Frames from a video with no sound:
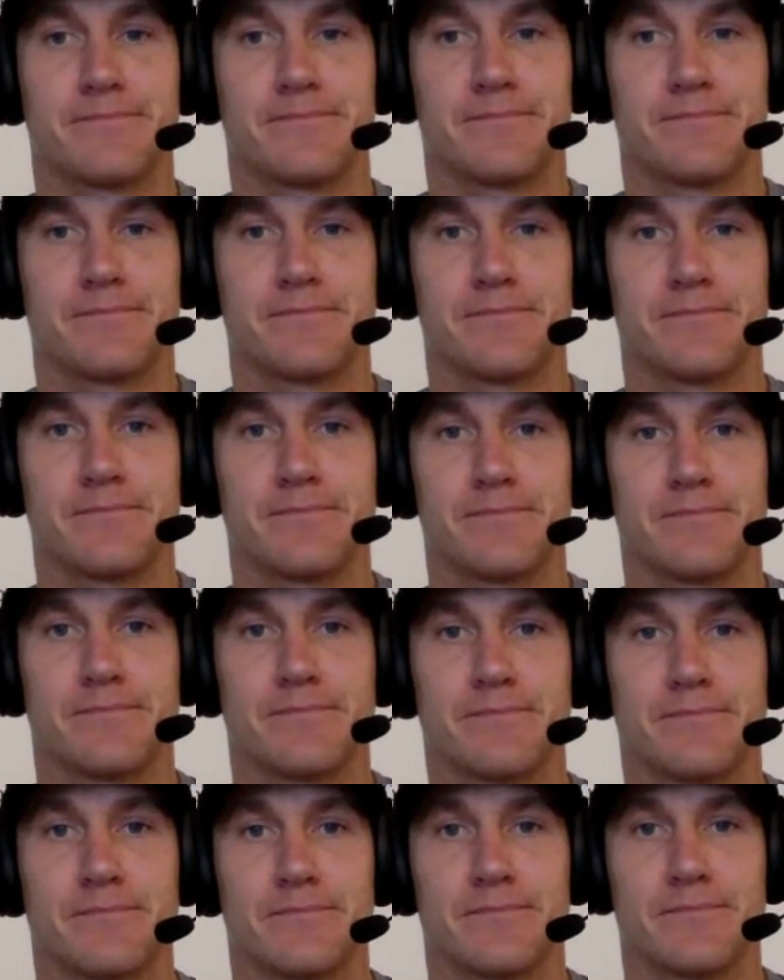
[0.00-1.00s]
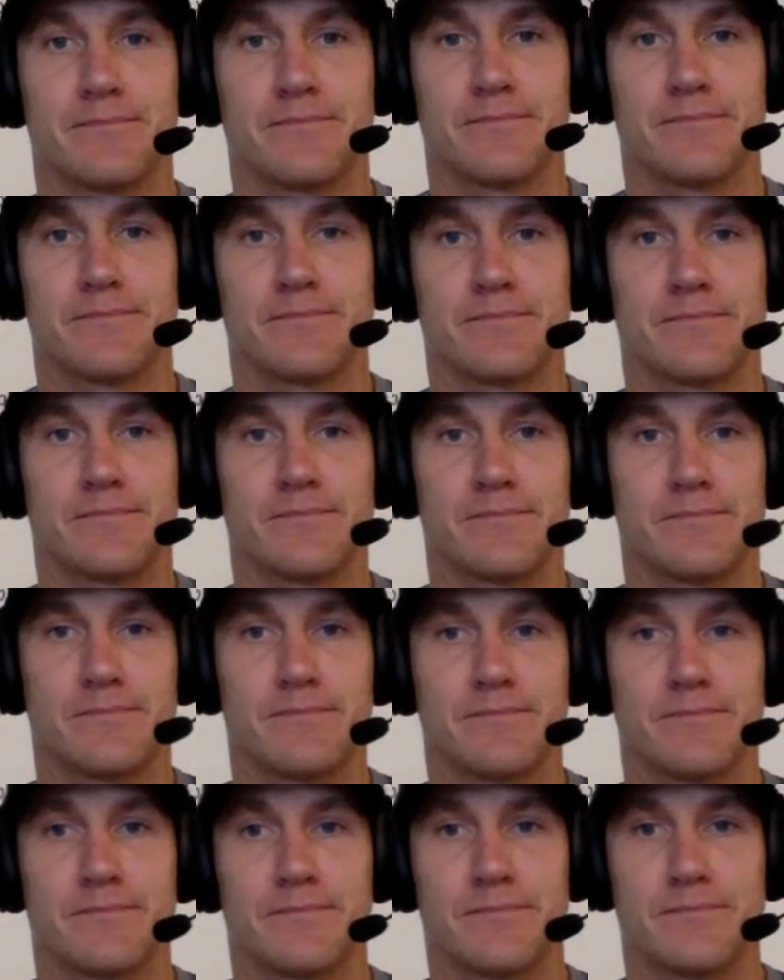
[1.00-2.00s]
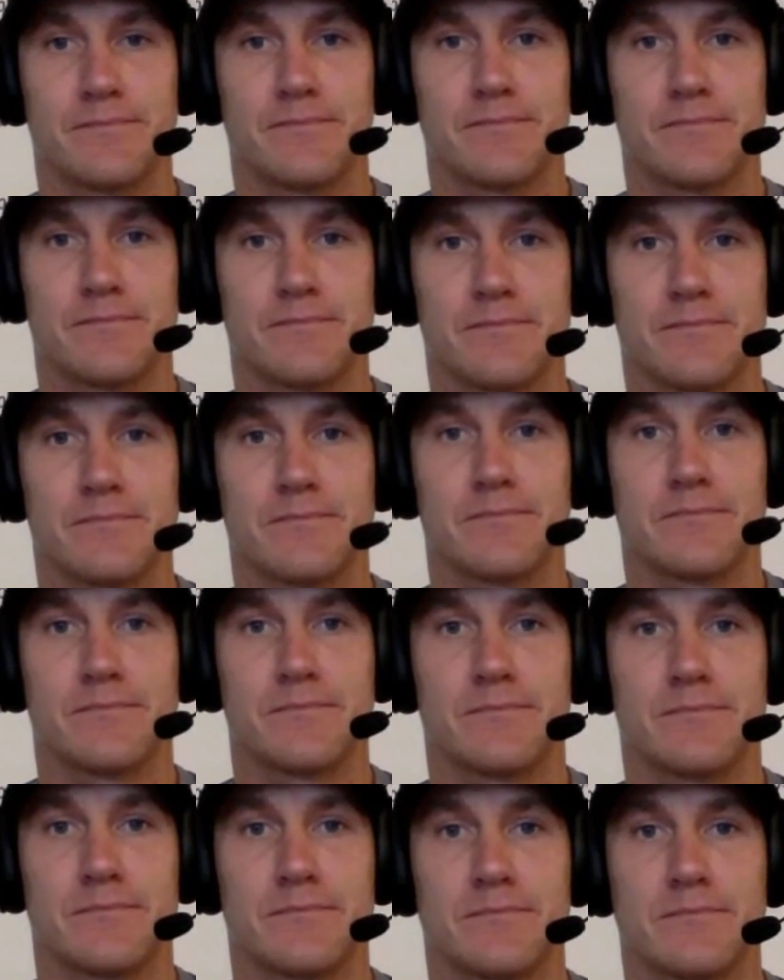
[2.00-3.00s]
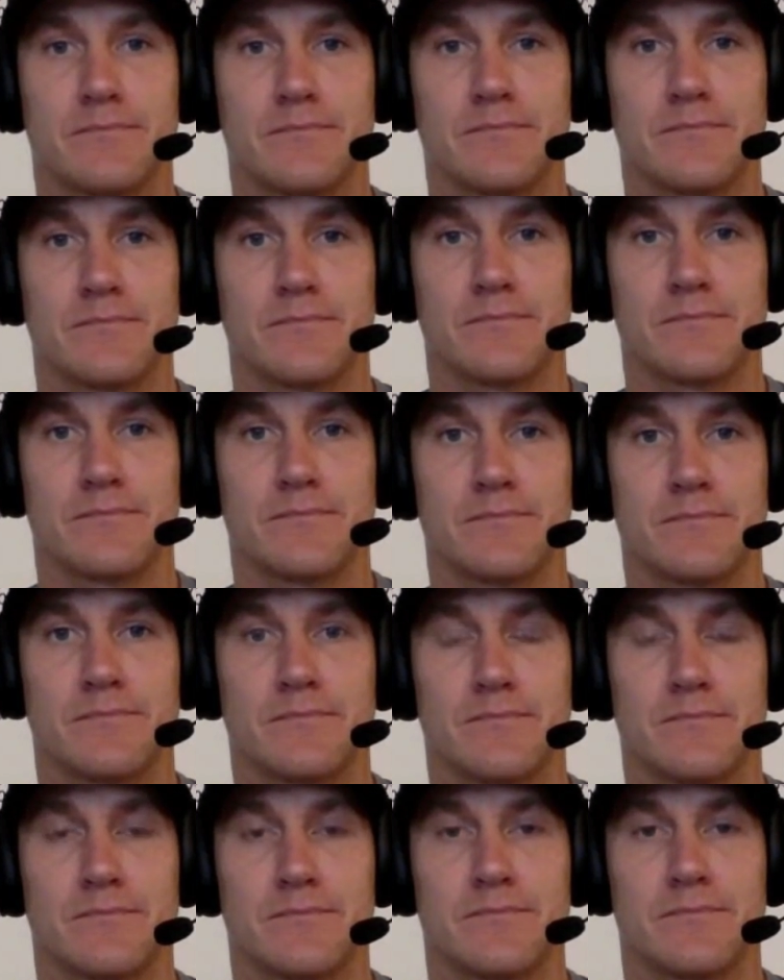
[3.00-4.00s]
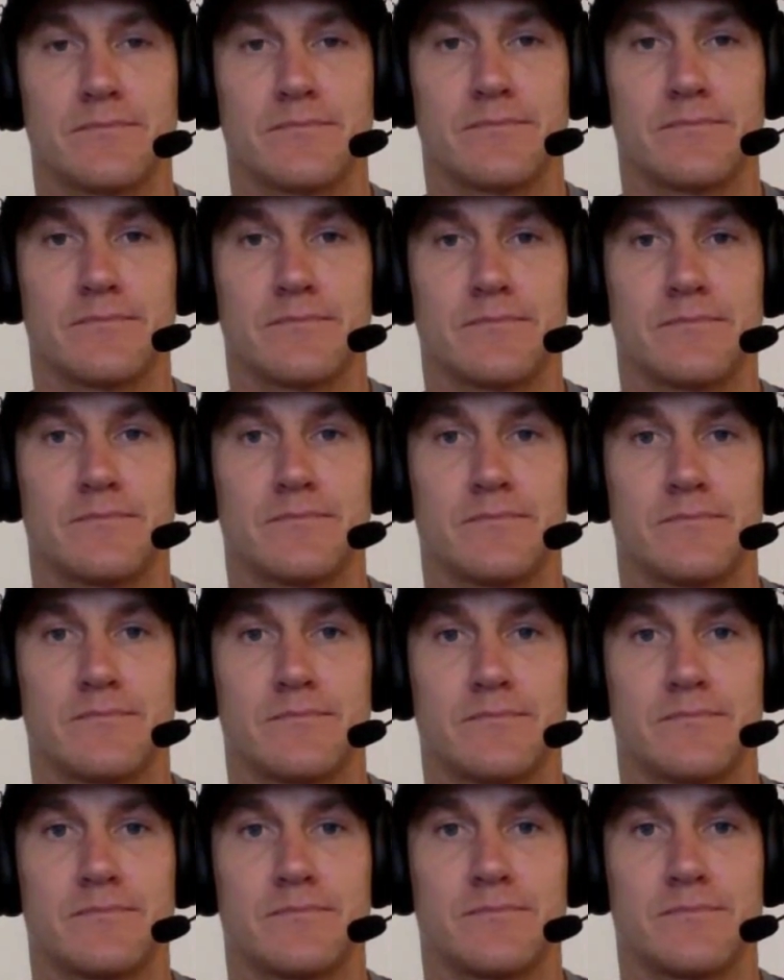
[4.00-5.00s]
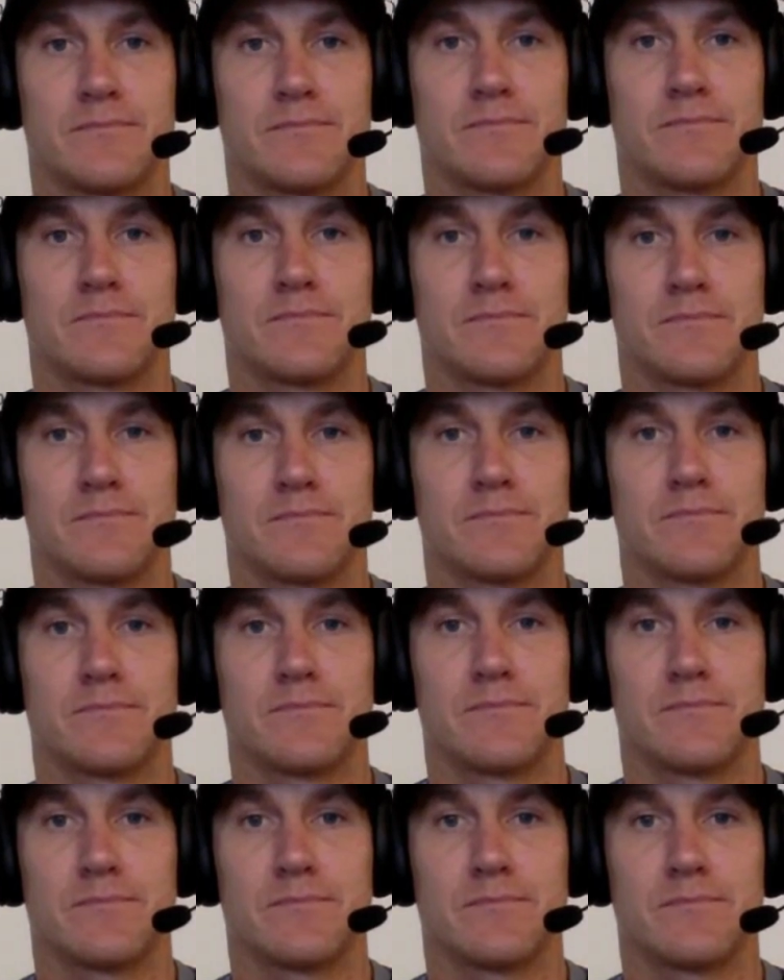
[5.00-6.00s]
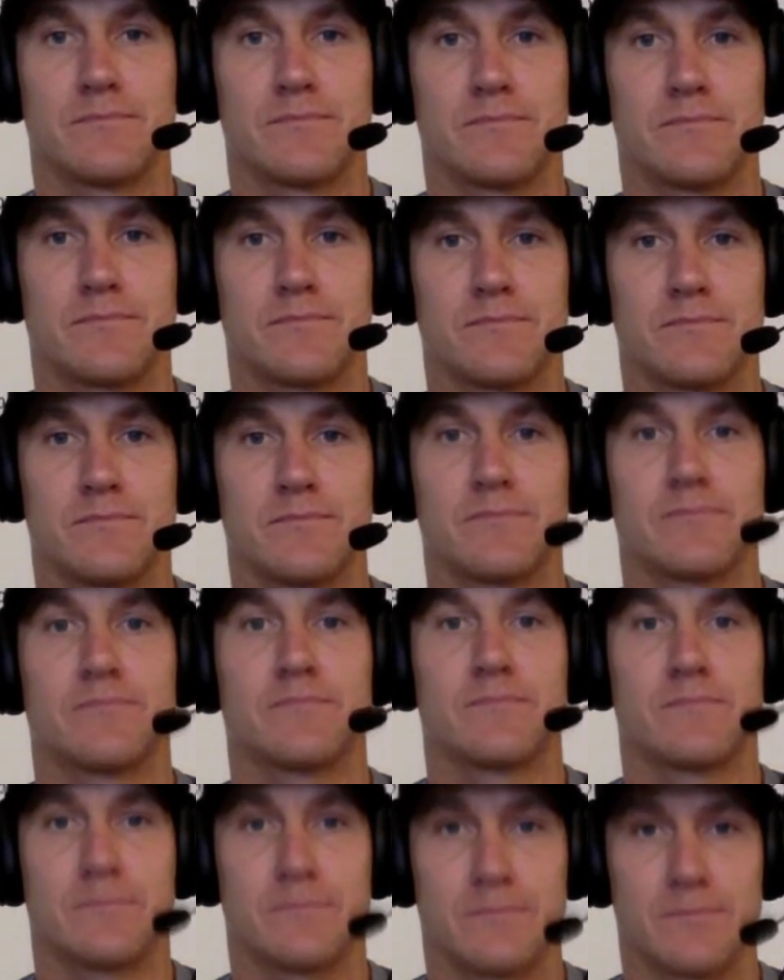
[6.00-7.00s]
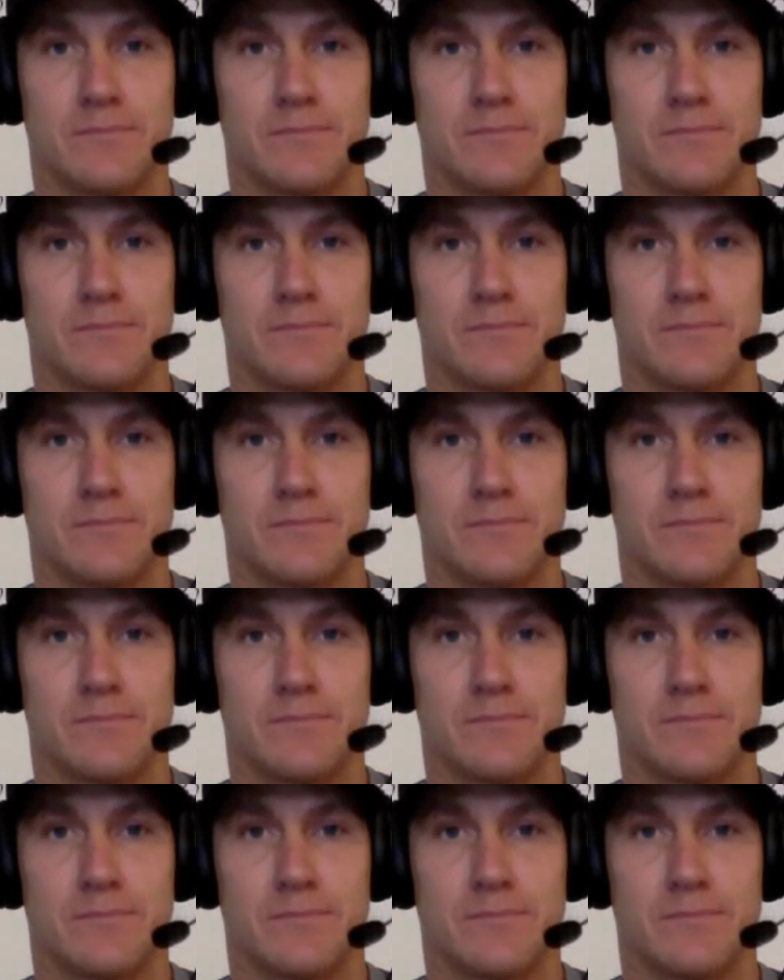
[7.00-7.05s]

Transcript: (not speaking)